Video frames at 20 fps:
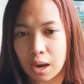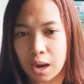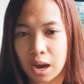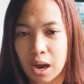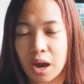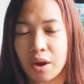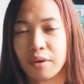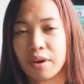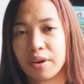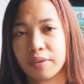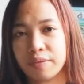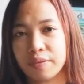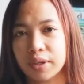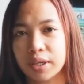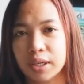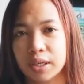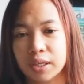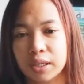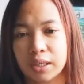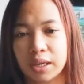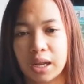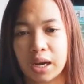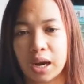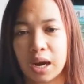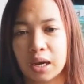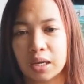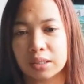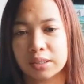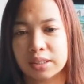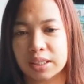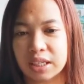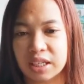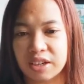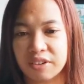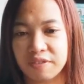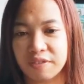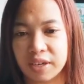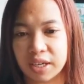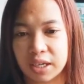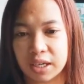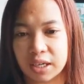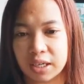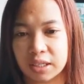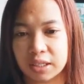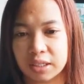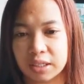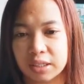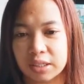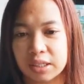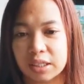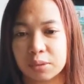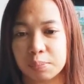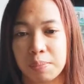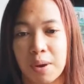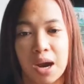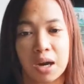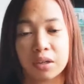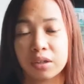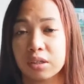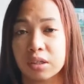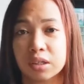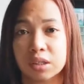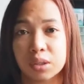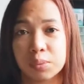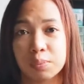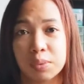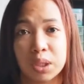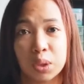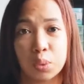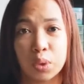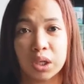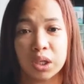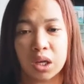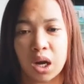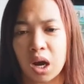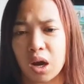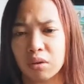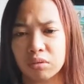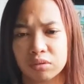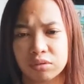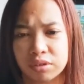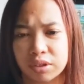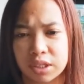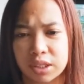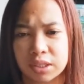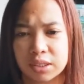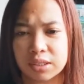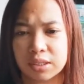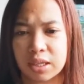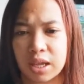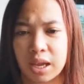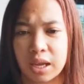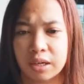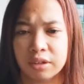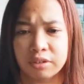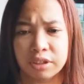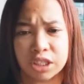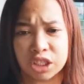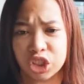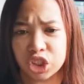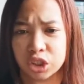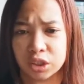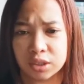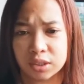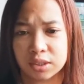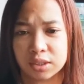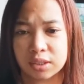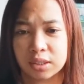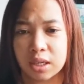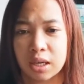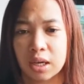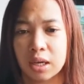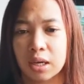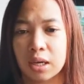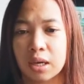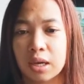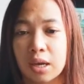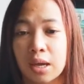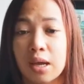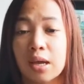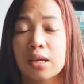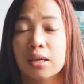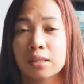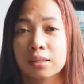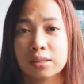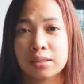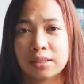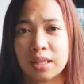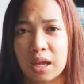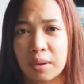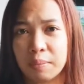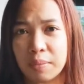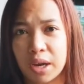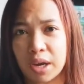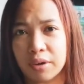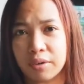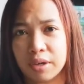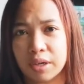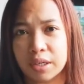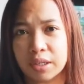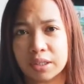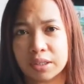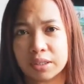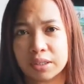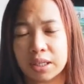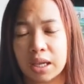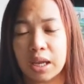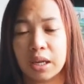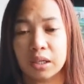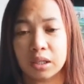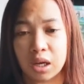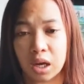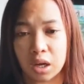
however, there are significant disparities between countries and regions. Some areas and